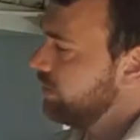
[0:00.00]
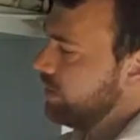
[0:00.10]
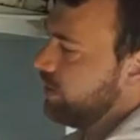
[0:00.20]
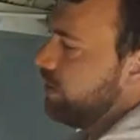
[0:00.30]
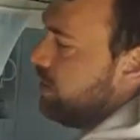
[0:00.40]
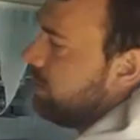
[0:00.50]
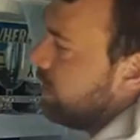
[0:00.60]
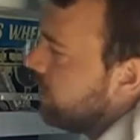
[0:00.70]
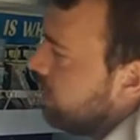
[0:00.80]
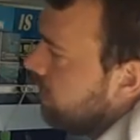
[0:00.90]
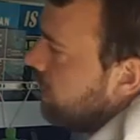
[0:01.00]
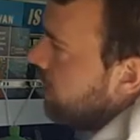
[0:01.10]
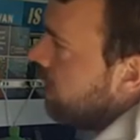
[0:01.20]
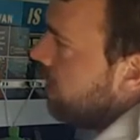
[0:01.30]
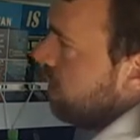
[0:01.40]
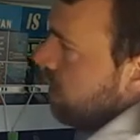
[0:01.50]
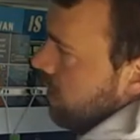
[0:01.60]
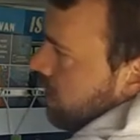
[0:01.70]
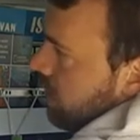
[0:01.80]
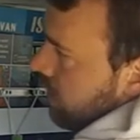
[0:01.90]
one to show you, but
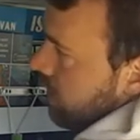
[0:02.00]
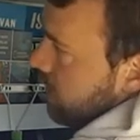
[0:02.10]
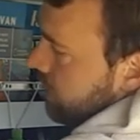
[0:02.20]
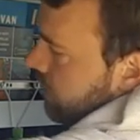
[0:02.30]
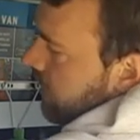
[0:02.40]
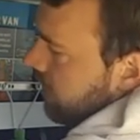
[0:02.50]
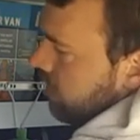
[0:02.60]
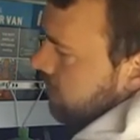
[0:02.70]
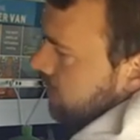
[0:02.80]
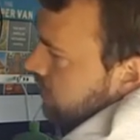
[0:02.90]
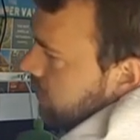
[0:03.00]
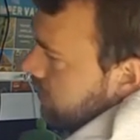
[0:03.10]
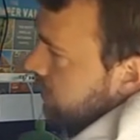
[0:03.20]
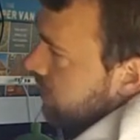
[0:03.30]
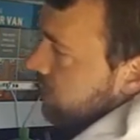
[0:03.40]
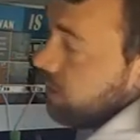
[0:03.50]
they literally just